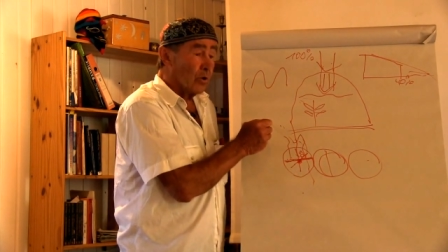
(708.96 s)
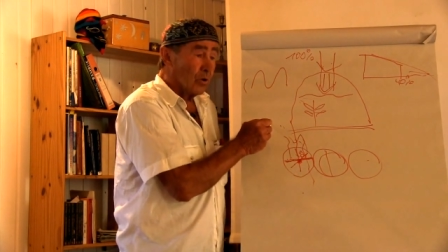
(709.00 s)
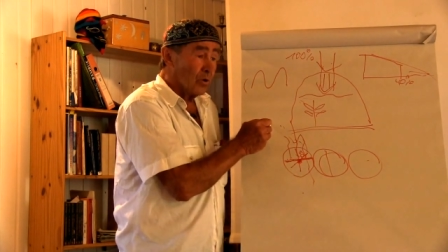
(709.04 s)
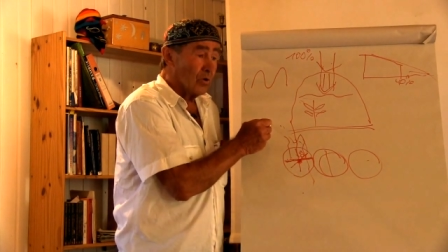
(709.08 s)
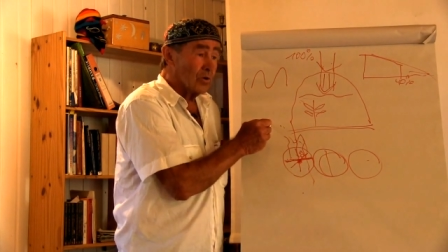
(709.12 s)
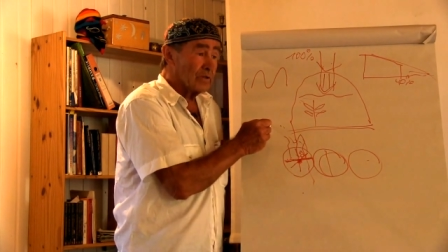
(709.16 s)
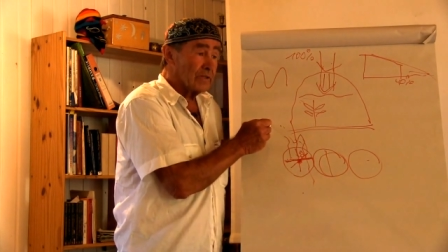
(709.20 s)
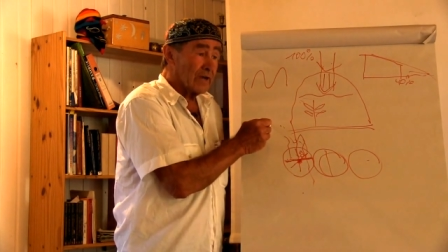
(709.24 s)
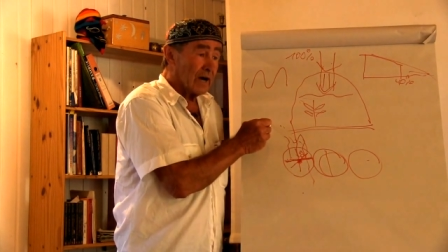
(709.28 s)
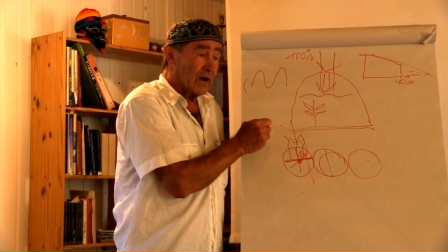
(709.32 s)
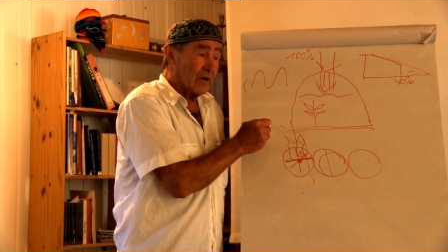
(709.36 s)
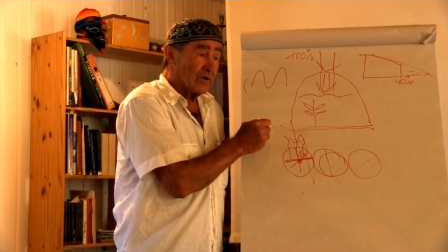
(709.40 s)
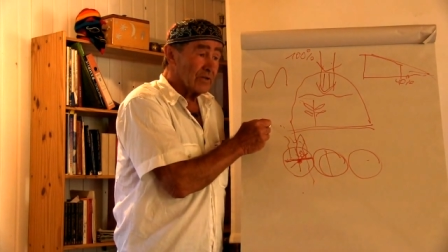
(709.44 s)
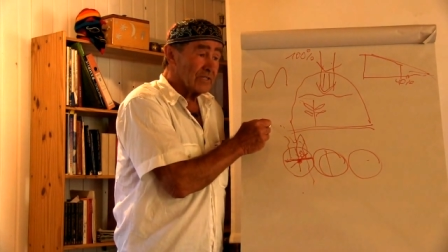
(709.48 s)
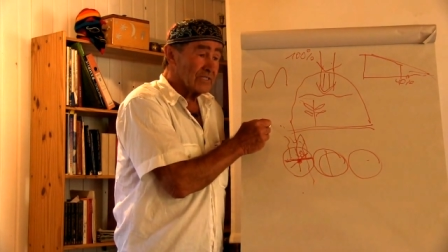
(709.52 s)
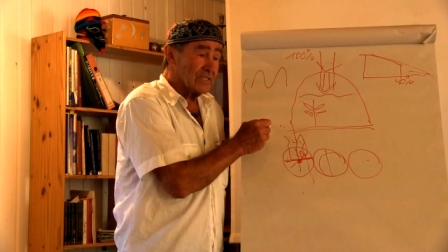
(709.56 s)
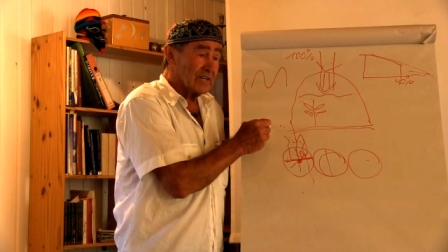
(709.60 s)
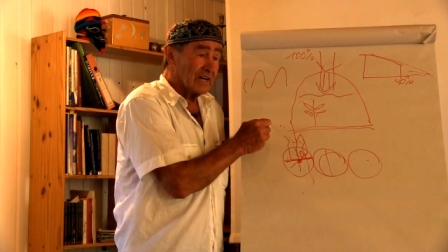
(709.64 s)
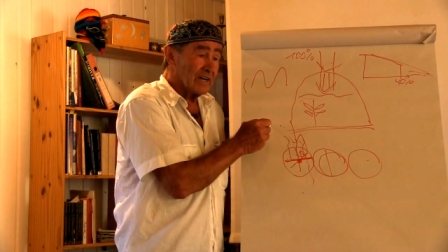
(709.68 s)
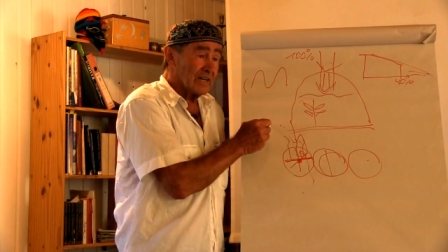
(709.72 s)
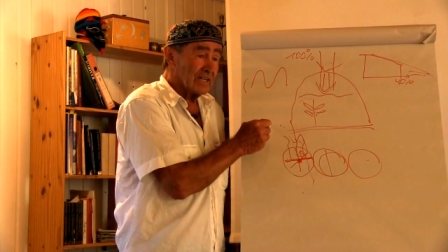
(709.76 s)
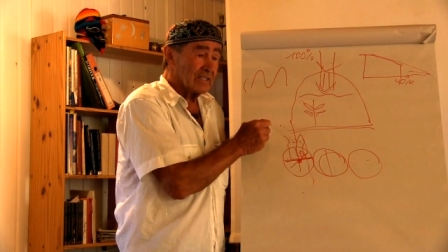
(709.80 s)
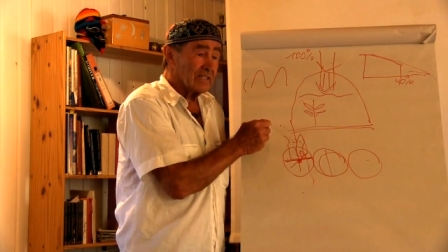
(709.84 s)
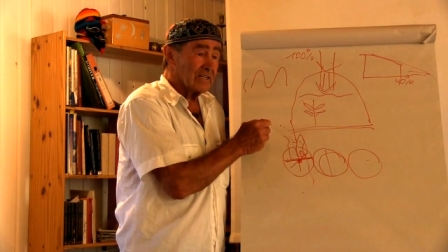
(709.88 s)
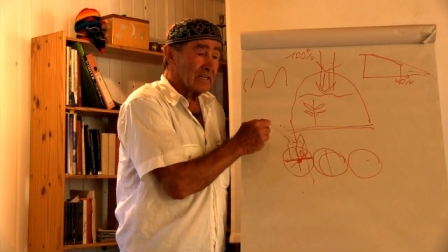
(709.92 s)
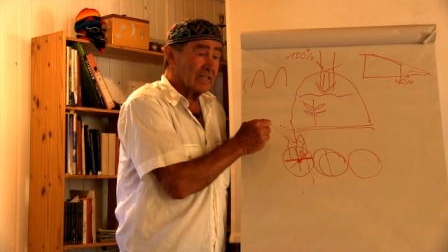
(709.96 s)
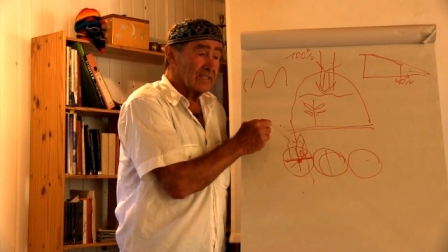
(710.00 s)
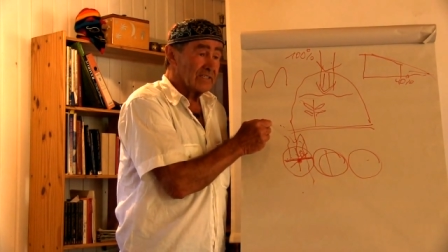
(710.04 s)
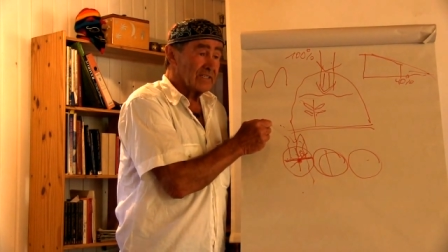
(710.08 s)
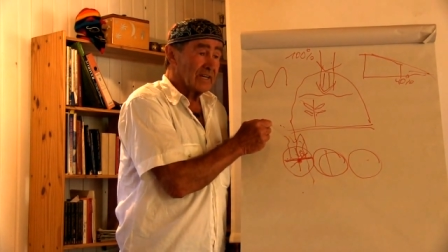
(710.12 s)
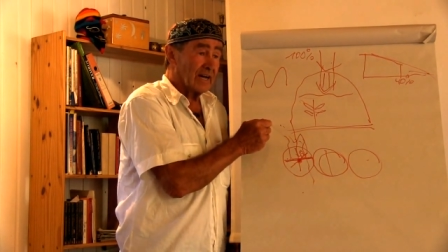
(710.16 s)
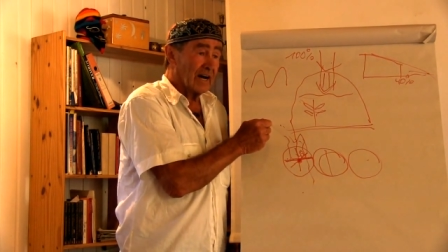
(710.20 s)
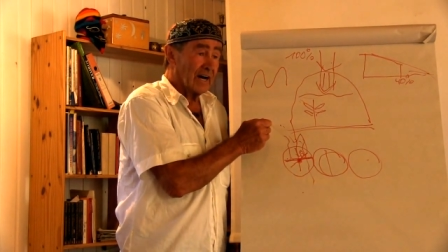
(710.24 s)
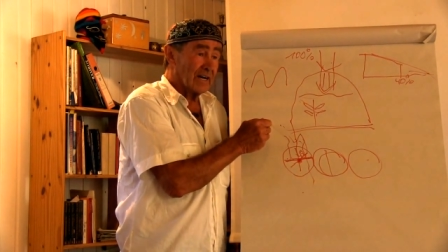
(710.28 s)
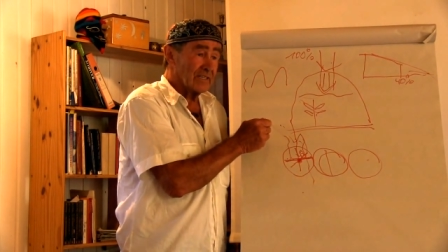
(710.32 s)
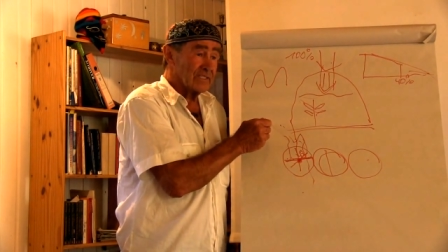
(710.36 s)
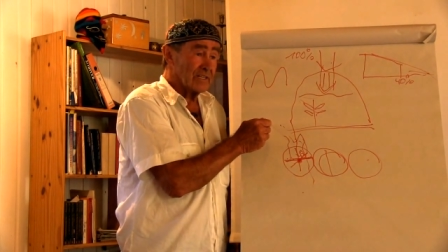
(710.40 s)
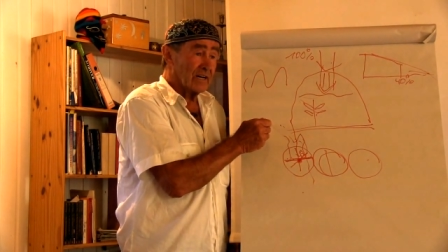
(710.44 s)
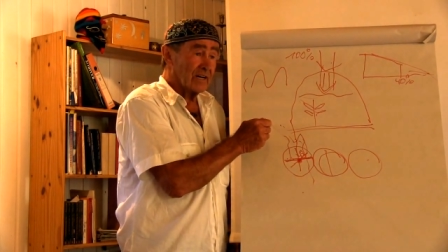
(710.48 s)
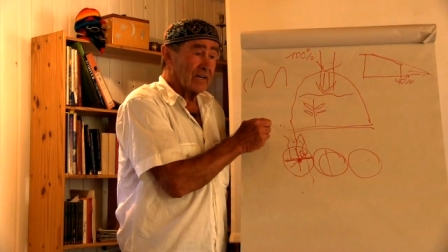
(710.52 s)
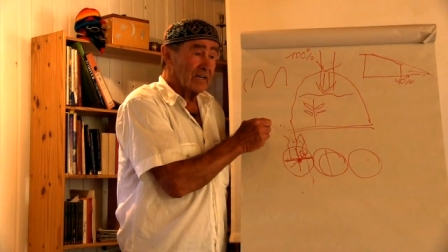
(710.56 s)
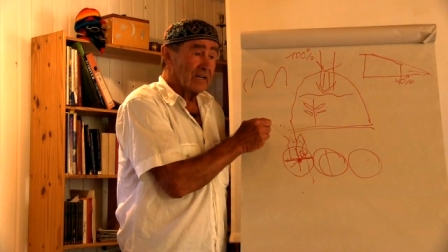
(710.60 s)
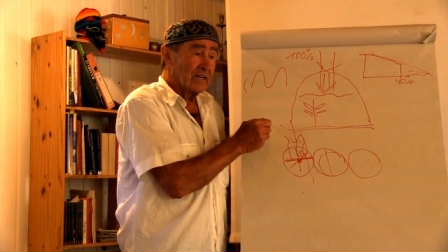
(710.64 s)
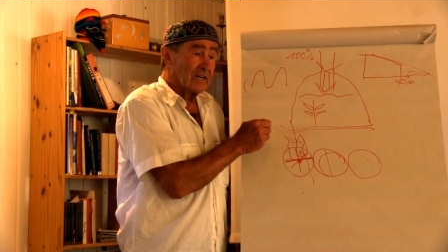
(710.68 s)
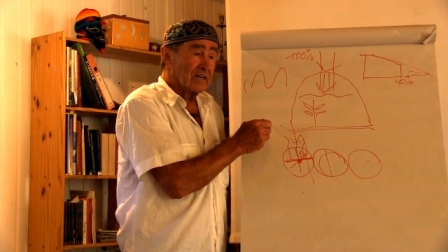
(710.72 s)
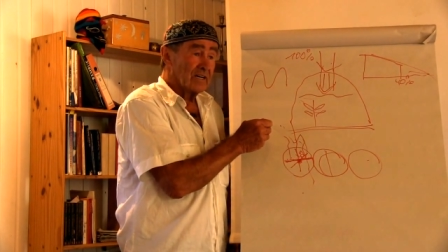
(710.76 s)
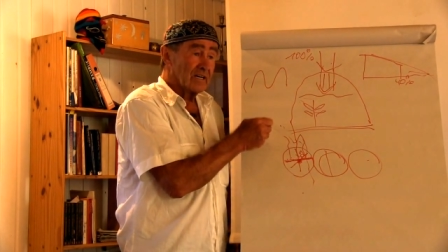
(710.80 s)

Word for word: cold outside in the other